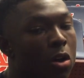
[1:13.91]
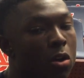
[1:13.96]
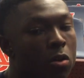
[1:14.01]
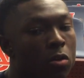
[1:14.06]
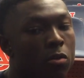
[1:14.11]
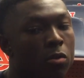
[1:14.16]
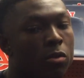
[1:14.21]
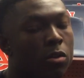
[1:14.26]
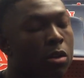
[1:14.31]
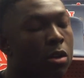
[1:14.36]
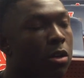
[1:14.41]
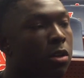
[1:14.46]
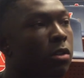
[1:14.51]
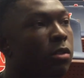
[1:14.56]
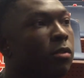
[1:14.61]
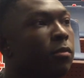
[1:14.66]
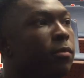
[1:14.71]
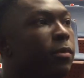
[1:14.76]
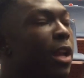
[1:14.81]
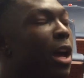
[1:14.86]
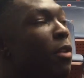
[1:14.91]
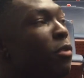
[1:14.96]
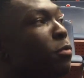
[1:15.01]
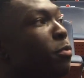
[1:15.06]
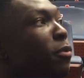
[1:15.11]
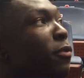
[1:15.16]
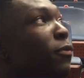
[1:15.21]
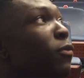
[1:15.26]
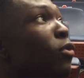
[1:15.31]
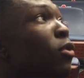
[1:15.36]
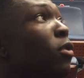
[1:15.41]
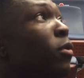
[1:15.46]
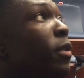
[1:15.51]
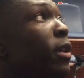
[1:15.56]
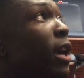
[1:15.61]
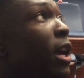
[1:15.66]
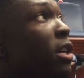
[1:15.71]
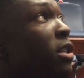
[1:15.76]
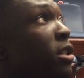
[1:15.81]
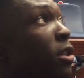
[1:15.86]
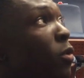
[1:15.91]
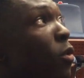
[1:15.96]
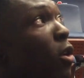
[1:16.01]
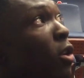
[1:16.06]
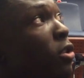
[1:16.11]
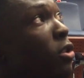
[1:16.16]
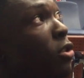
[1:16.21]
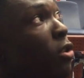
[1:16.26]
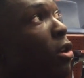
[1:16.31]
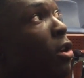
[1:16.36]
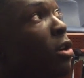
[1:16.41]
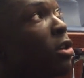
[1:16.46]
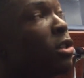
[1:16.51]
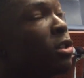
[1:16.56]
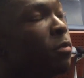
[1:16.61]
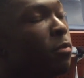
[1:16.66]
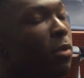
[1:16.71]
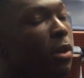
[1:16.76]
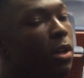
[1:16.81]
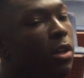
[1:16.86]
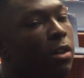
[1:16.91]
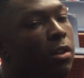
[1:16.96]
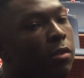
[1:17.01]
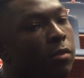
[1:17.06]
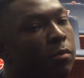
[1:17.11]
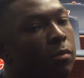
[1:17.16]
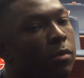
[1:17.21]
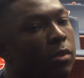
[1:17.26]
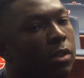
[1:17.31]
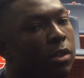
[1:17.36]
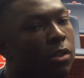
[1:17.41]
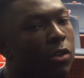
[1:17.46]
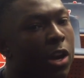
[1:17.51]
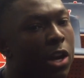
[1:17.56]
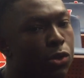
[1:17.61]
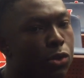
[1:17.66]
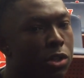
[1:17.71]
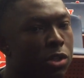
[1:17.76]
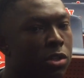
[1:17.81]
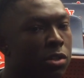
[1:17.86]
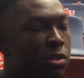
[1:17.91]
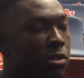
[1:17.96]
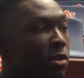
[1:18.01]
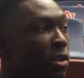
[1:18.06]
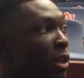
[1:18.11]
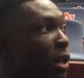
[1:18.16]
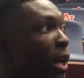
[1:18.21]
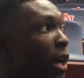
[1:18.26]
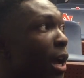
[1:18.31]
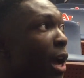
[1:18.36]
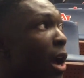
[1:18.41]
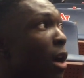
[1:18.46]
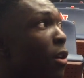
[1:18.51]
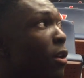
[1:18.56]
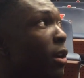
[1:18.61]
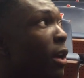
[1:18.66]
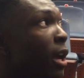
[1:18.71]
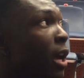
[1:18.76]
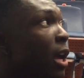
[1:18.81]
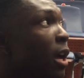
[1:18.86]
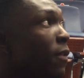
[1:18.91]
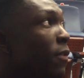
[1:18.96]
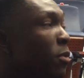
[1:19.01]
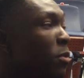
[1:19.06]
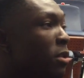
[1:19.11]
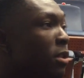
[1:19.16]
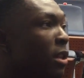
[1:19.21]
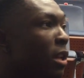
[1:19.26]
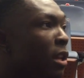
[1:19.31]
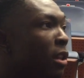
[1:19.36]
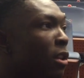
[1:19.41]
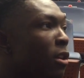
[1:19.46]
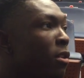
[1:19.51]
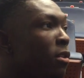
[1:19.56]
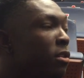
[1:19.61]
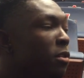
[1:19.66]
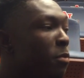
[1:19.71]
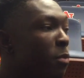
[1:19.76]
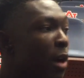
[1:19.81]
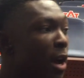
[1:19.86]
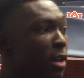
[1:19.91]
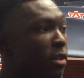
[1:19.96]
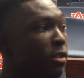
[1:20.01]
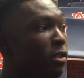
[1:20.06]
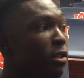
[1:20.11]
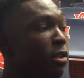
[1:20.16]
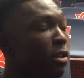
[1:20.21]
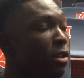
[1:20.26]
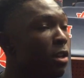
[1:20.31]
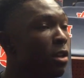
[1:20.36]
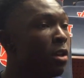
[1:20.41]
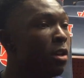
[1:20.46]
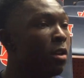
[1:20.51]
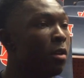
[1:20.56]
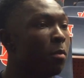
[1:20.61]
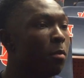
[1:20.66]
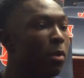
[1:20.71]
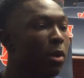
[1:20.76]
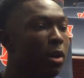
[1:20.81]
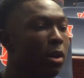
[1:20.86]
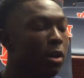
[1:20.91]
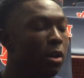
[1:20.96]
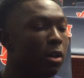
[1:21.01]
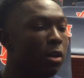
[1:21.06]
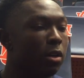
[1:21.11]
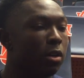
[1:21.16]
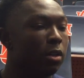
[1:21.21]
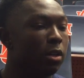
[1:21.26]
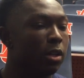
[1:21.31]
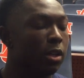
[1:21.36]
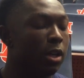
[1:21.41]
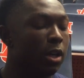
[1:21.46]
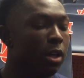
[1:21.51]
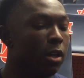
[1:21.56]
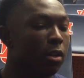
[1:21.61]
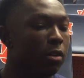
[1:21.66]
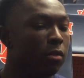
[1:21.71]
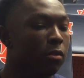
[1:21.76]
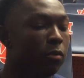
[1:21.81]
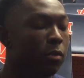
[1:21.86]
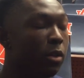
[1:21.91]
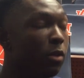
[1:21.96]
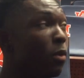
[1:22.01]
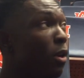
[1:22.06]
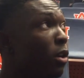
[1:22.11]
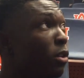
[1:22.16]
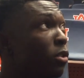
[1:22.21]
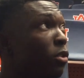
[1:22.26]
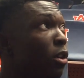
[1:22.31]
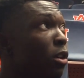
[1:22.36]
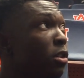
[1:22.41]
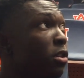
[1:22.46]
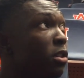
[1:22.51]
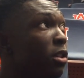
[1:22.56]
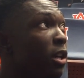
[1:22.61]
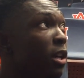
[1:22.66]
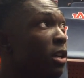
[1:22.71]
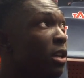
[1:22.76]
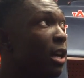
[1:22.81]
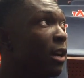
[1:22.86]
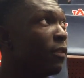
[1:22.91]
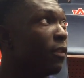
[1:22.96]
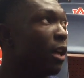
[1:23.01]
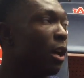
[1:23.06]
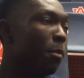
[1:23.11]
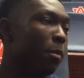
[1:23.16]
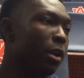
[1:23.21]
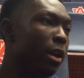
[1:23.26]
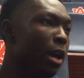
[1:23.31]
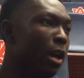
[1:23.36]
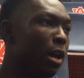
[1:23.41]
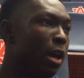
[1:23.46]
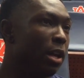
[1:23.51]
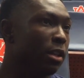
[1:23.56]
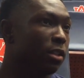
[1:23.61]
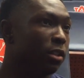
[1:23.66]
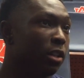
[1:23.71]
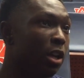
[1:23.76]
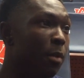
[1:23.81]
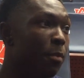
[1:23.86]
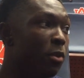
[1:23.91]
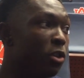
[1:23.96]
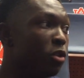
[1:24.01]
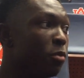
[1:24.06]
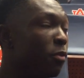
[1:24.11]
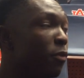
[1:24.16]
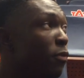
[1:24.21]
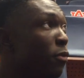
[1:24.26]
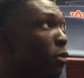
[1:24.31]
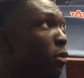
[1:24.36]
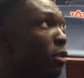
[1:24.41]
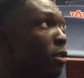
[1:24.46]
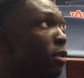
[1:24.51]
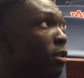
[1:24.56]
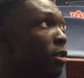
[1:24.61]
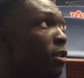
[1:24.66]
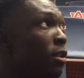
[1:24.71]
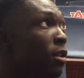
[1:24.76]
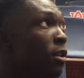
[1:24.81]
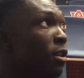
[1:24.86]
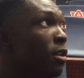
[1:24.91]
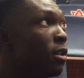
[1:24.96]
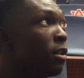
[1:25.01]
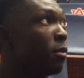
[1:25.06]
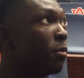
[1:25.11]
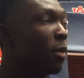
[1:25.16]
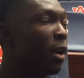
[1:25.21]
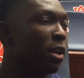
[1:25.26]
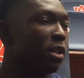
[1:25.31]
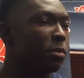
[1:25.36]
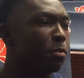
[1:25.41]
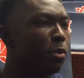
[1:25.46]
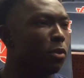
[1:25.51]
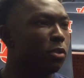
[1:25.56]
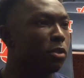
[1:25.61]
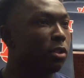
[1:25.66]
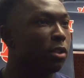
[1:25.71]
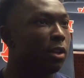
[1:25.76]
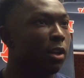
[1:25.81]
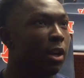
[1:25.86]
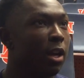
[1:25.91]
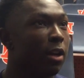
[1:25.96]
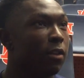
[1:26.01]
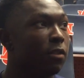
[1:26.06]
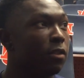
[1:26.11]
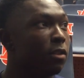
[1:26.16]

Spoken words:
Oh, that was before we actually walked across. But graduation only took like an hour and a half. It wasn't that long, surprisingly. But yeah, we walked across the stage after that. But I took that picture before. But I just posted it out.